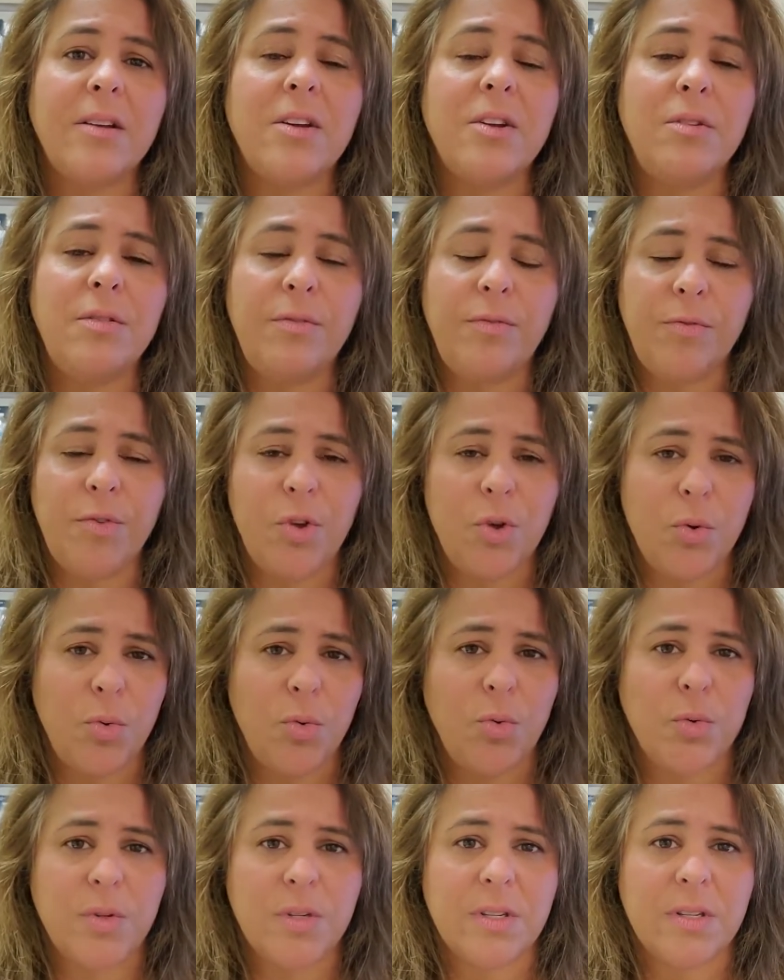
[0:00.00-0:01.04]

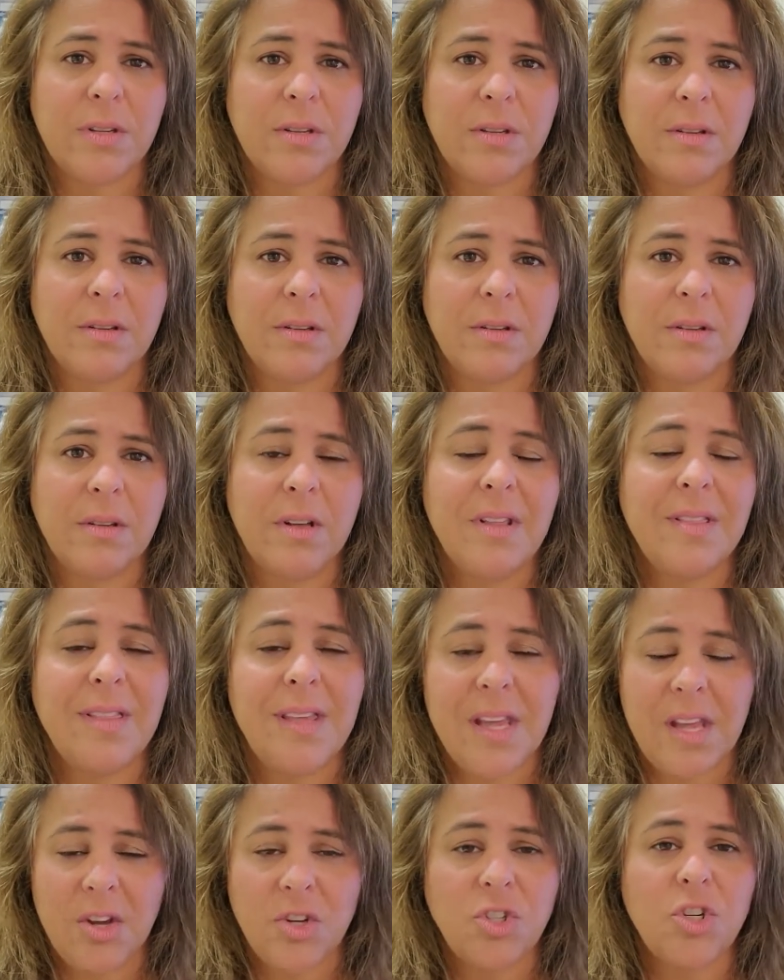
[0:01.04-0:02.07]
confuse
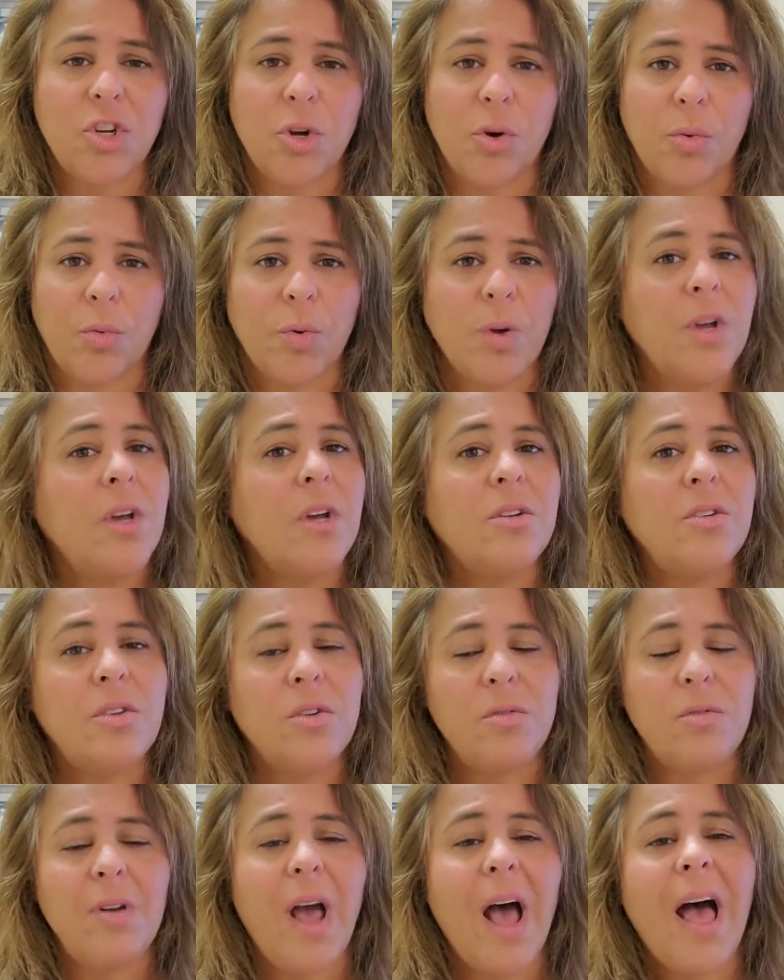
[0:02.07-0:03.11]
the issue.
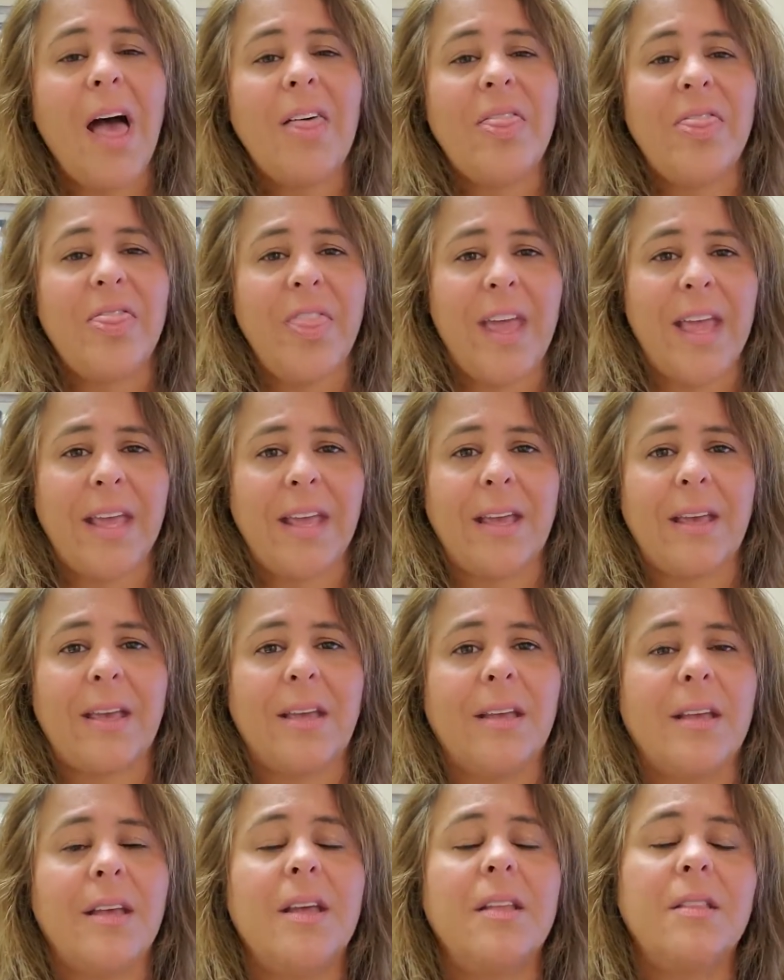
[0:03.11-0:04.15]
Do not
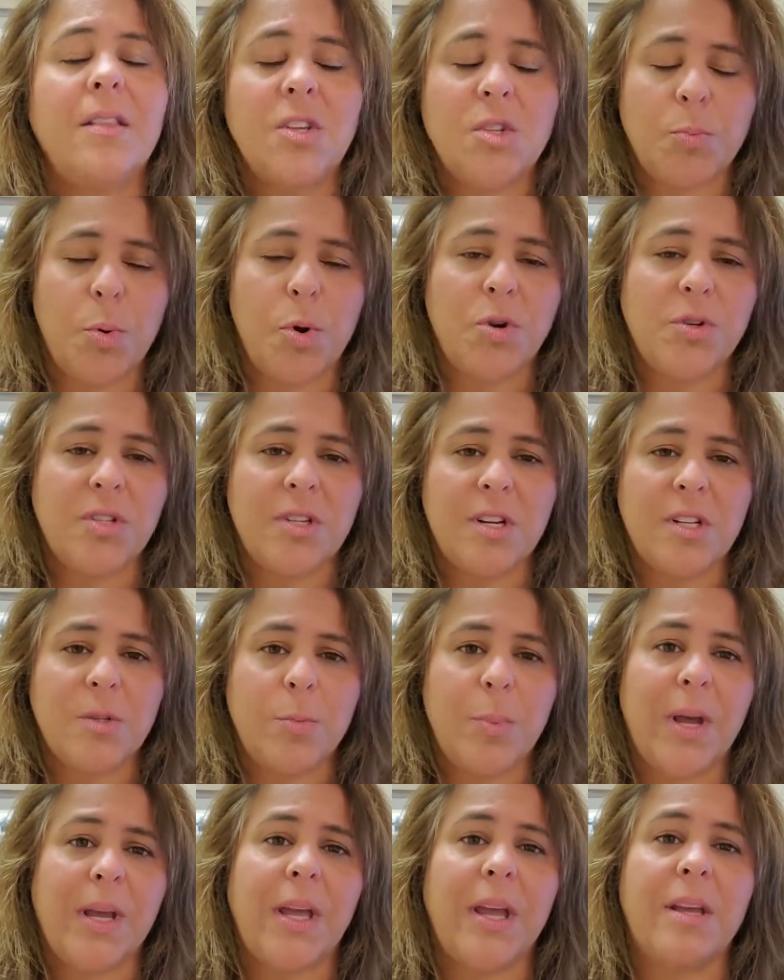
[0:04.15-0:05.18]
think this person is
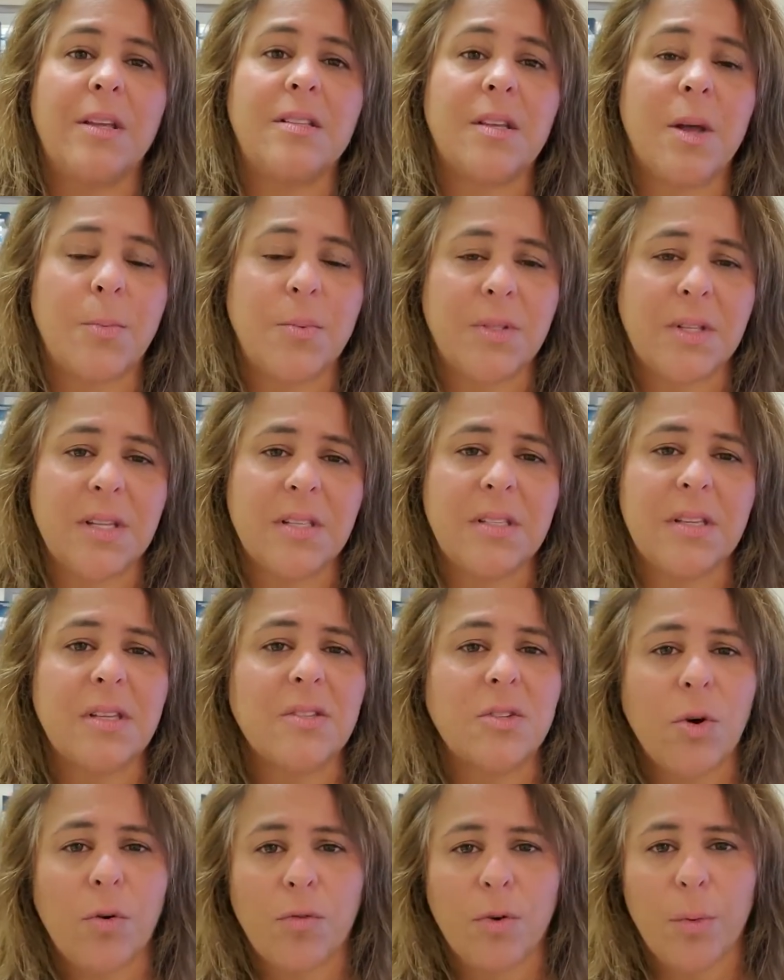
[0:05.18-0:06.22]
picking
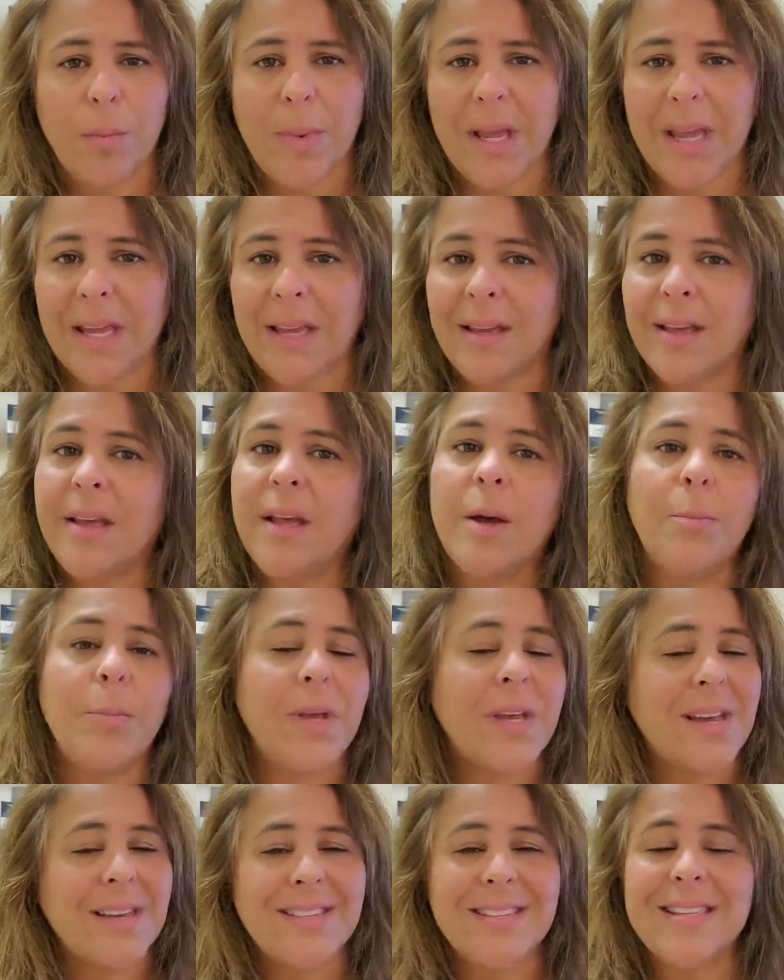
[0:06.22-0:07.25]
substances over me,
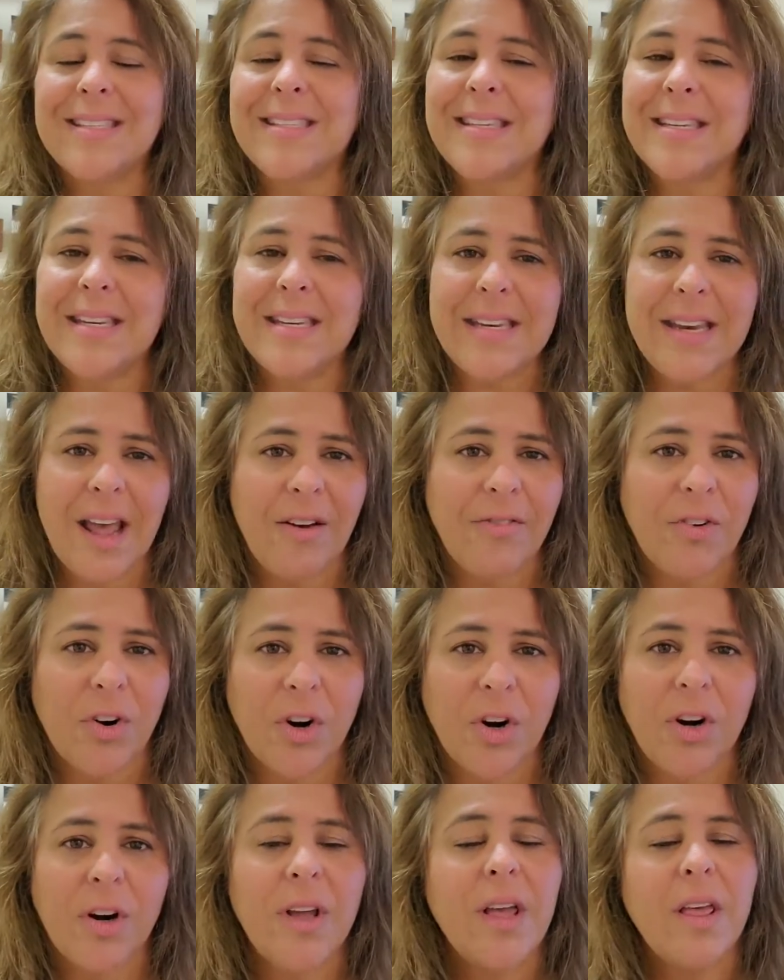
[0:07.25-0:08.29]
because it's
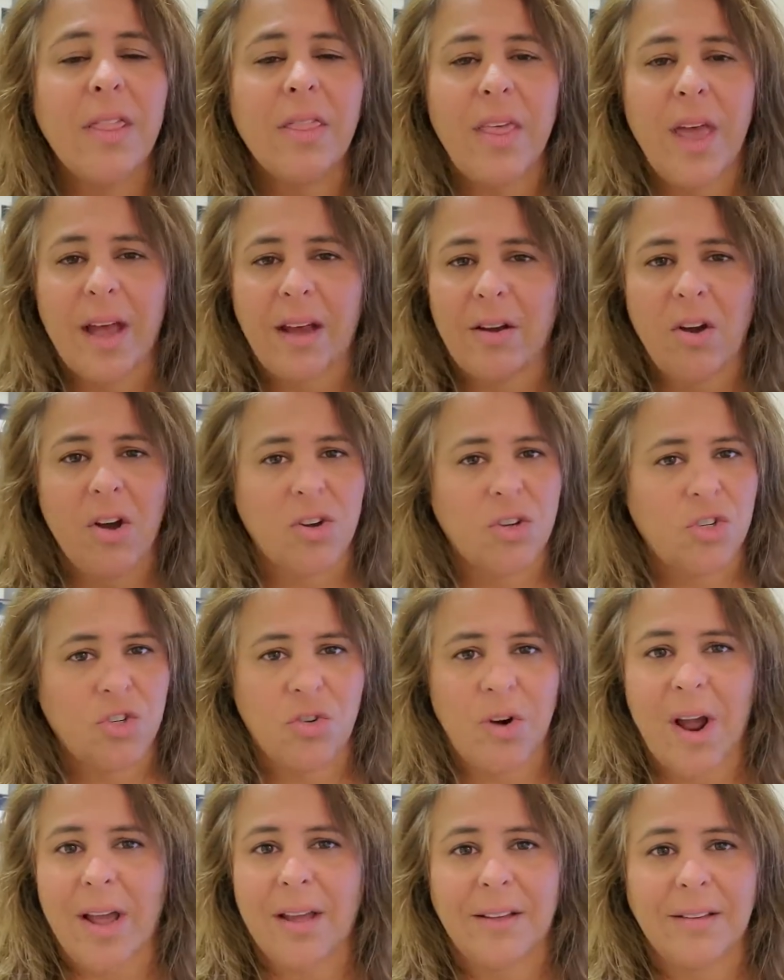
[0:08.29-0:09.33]
never that cut and
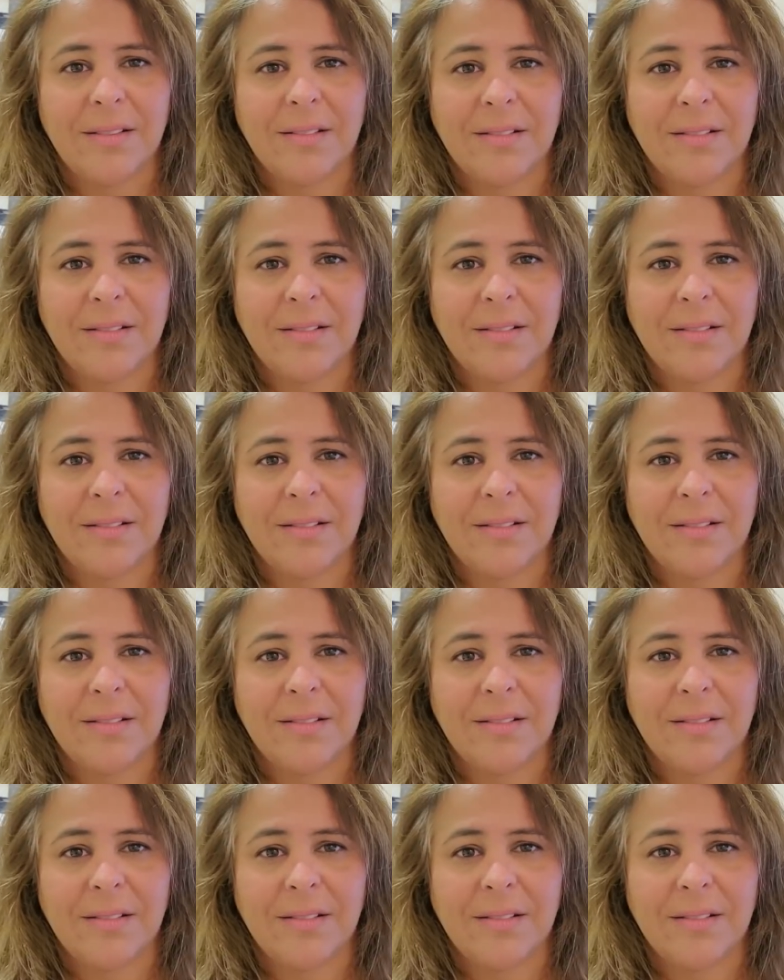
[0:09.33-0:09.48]
dry.